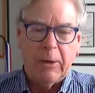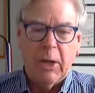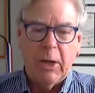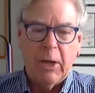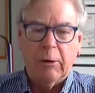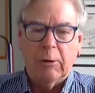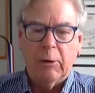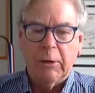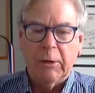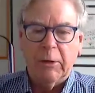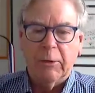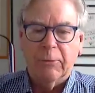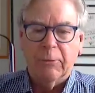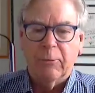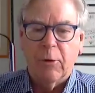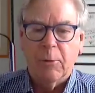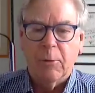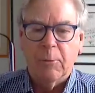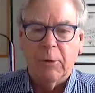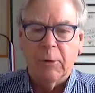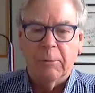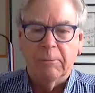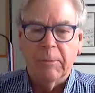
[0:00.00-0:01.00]
not only the
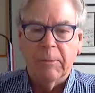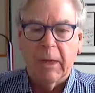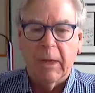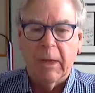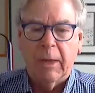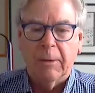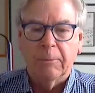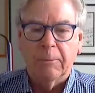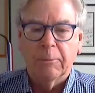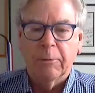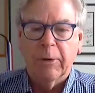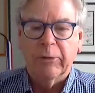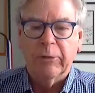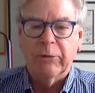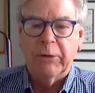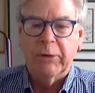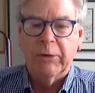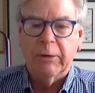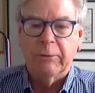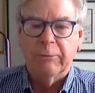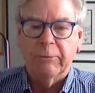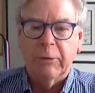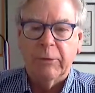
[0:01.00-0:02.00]
former
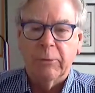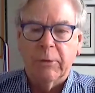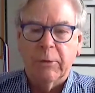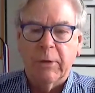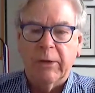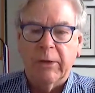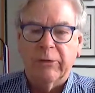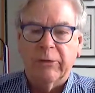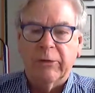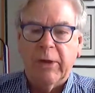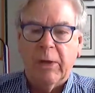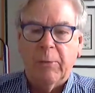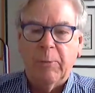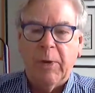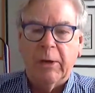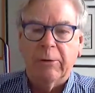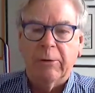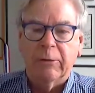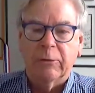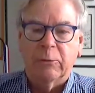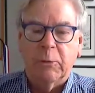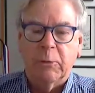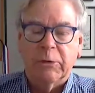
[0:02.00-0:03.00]
president of UK
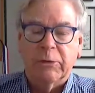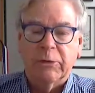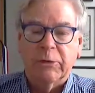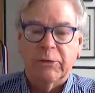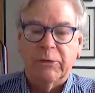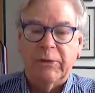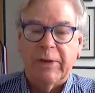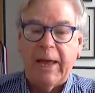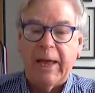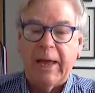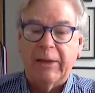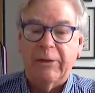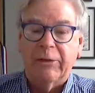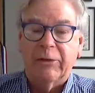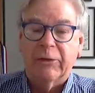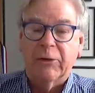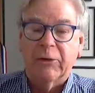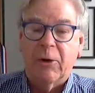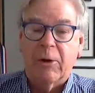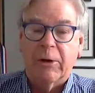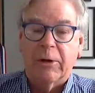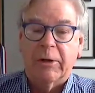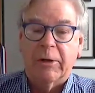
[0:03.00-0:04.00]
Sailmakers, which his dad
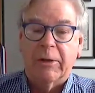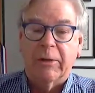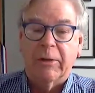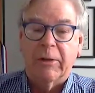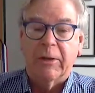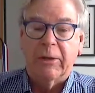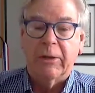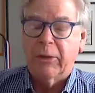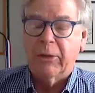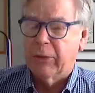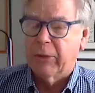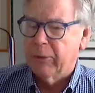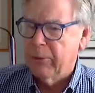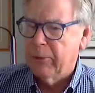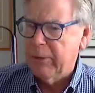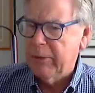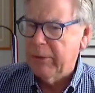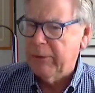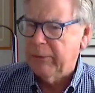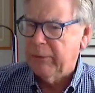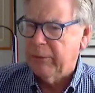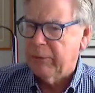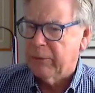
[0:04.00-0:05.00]
started in the
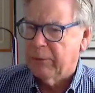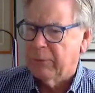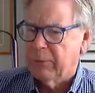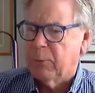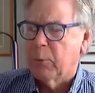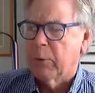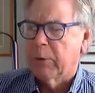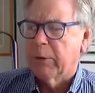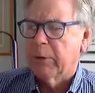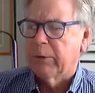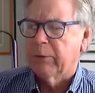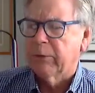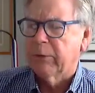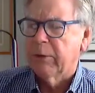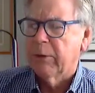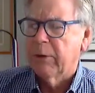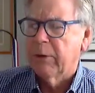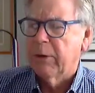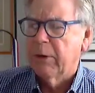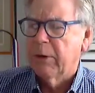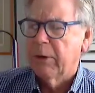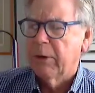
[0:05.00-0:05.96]
30s, the 40s,